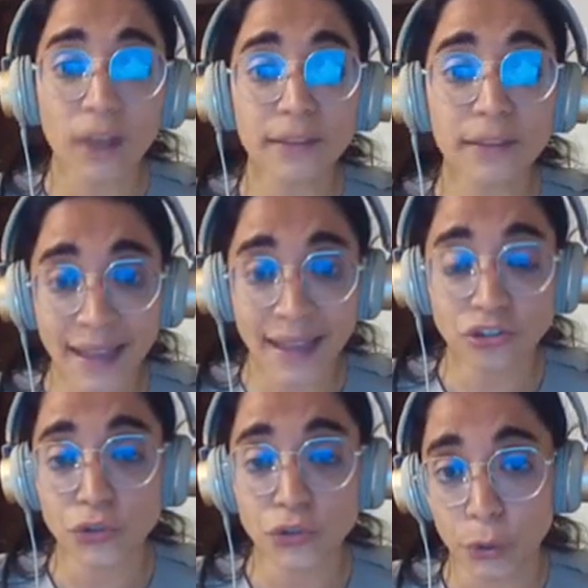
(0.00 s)
what
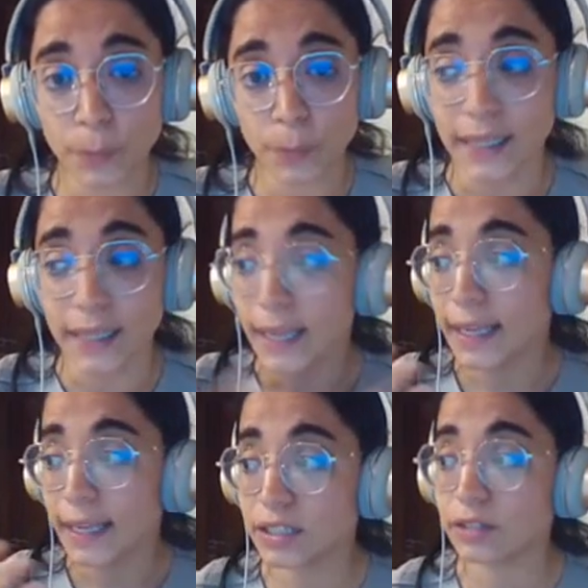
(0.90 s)
matters for me
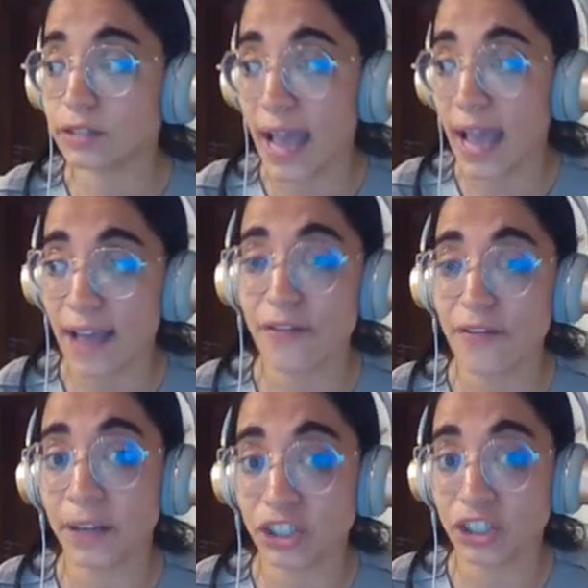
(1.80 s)
is to
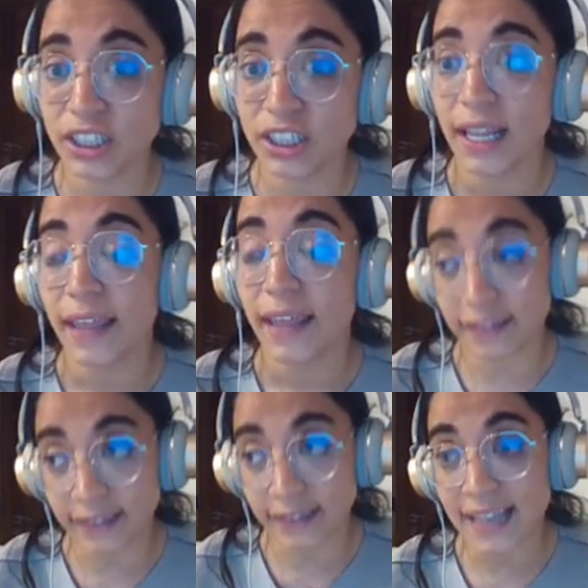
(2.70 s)
have a machine
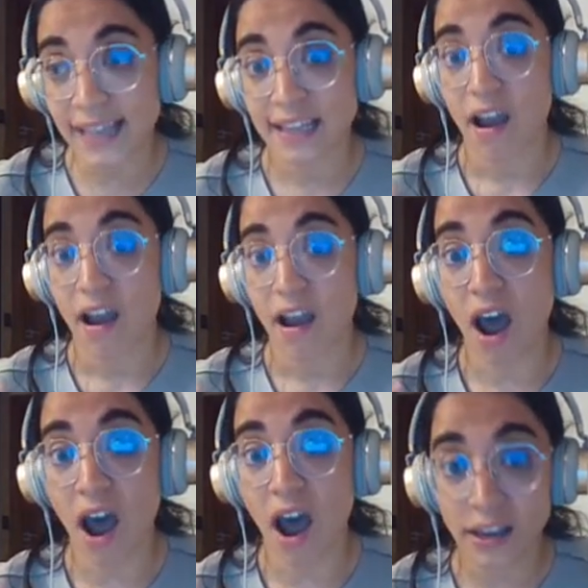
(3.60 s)
that has
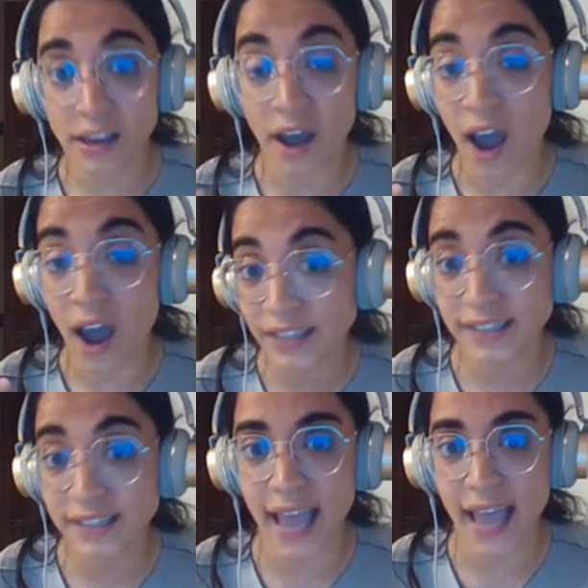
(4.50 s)
the
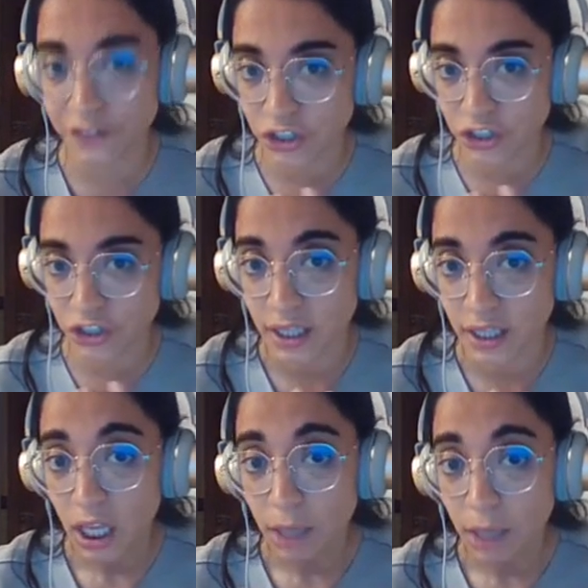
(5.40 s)
highest
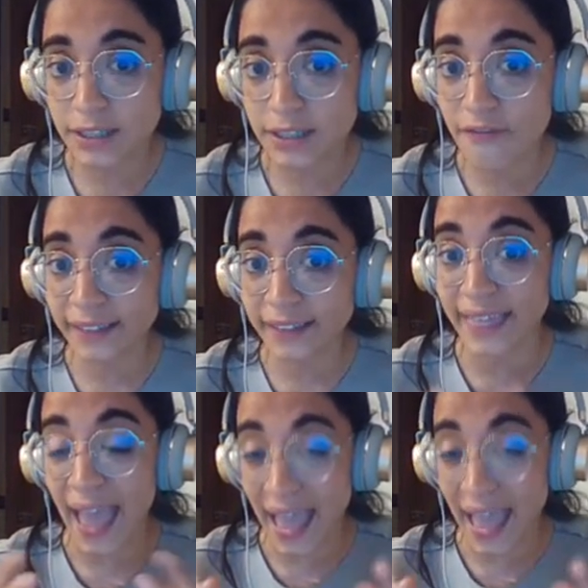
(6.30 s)
efficiency because in
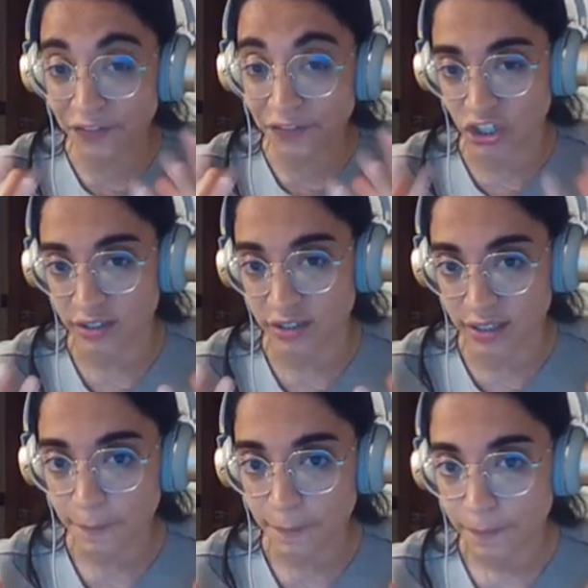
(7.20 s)
fact, the
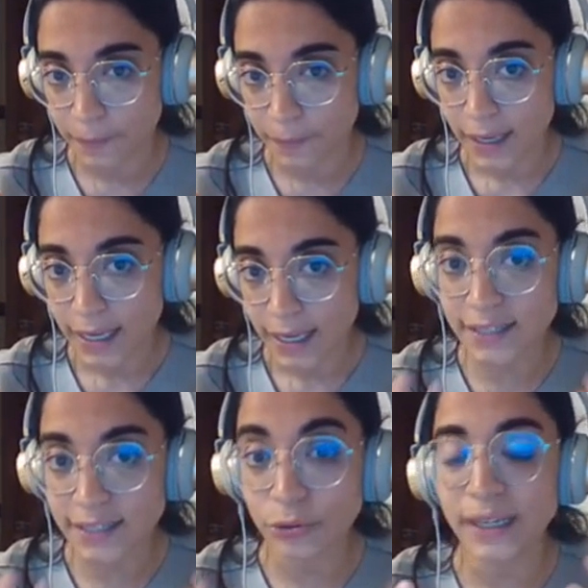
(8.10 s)
efficiency
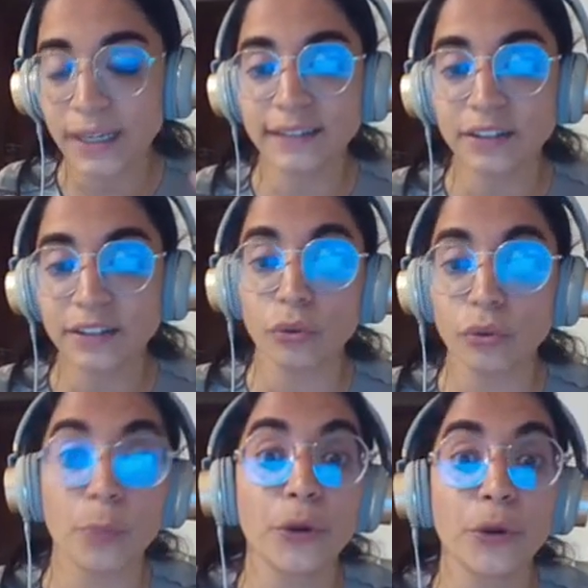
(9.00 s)
is related to the